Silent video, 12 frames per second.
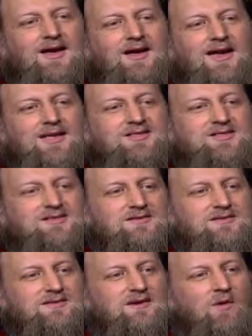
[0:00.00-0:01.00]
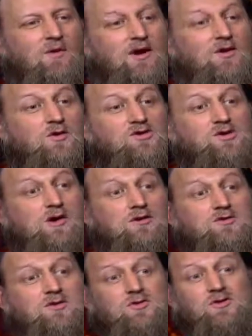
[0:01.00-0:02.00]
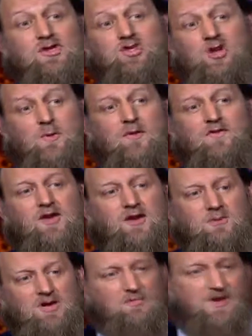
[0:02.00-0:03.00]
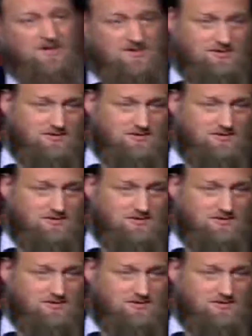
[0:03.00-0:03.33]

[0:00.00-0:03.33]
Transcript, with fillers: It's the one who's going to do the job of the emir best.